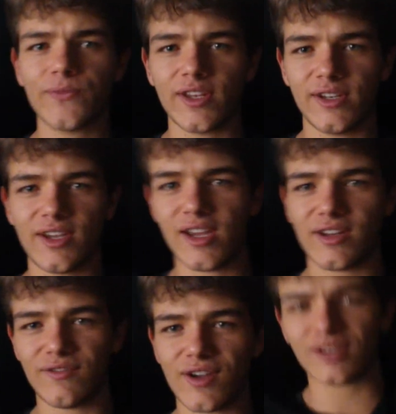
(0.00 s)
and again
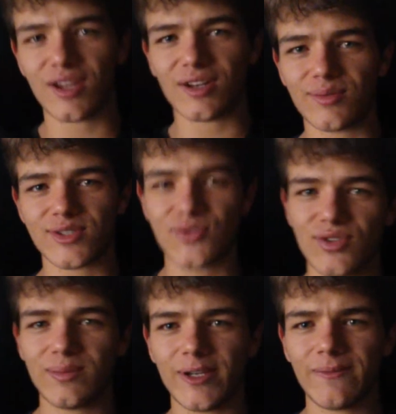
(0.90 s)
I found out I was
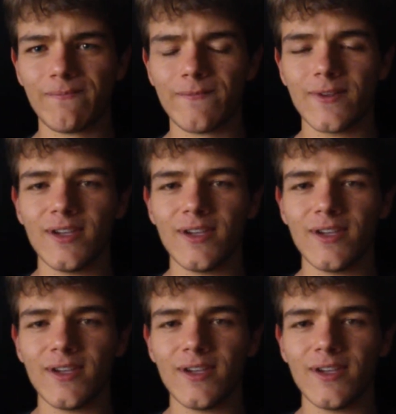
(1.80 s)
dreaming,